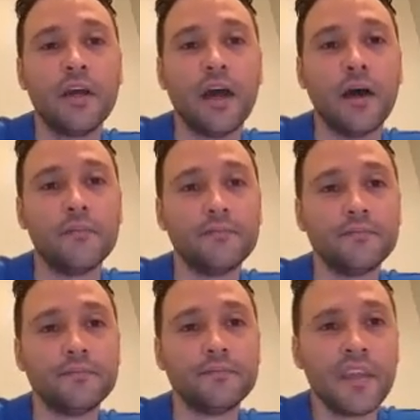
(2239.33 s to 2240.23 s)
And
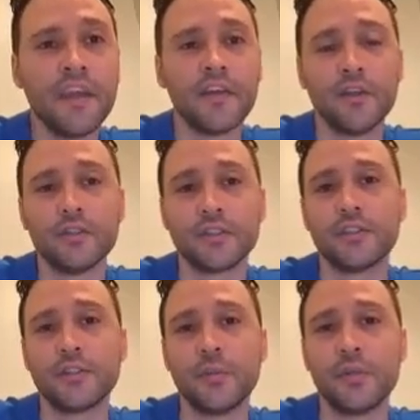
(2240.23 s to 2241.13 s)
they're
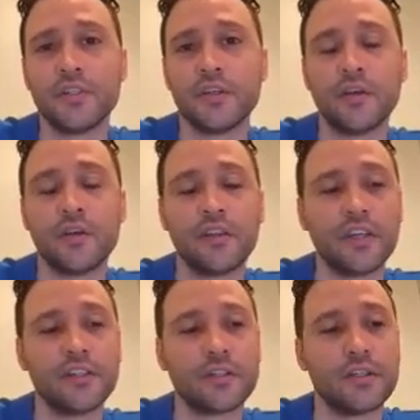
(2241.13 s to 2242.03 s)
usually so busy in their
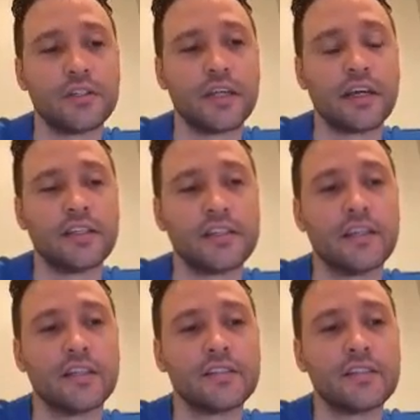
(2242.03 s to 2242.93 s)
thing. So it's like I
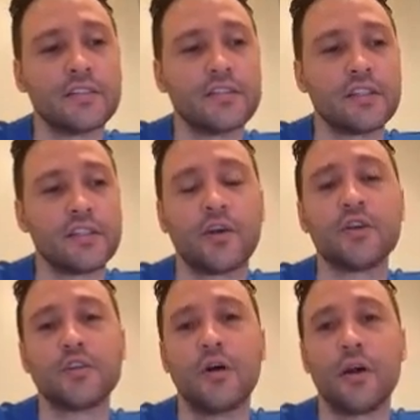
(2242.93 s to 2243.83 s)
said, this is
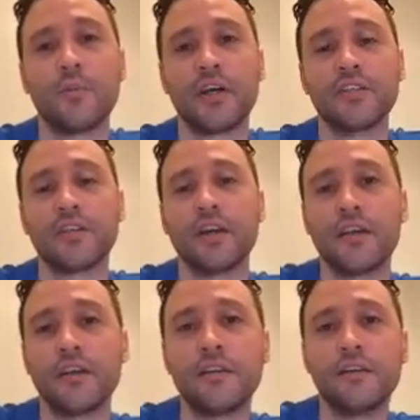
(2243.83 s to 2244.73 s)
also
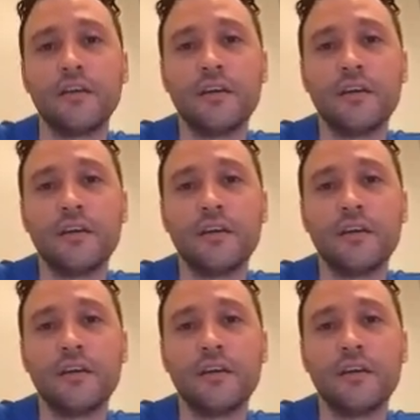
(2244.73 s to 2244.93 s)
unprecedented